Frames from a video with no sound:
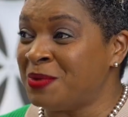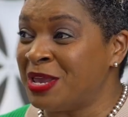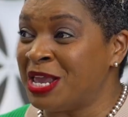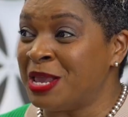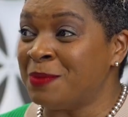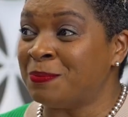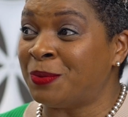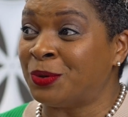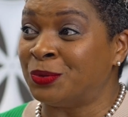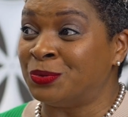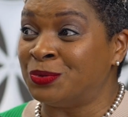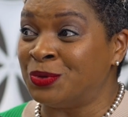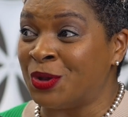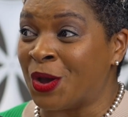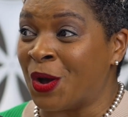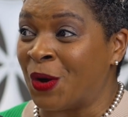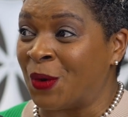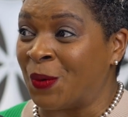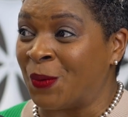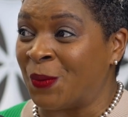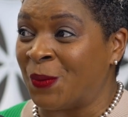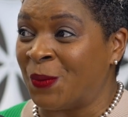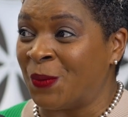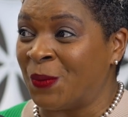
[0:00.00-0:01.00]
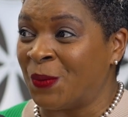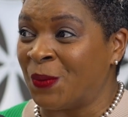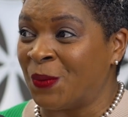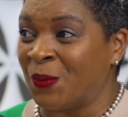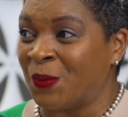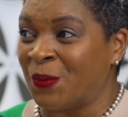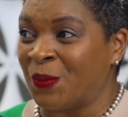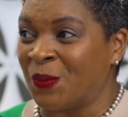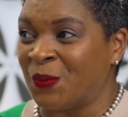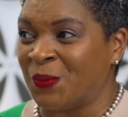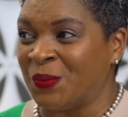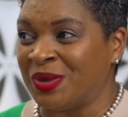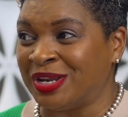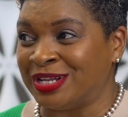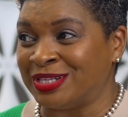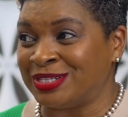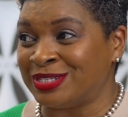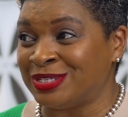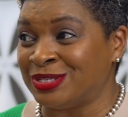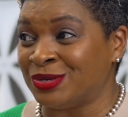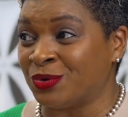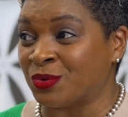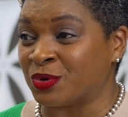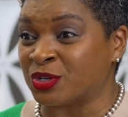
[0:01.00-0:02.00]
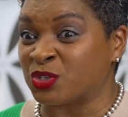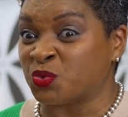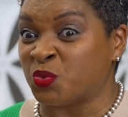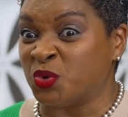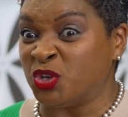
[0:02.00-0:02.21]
people know when it's yours,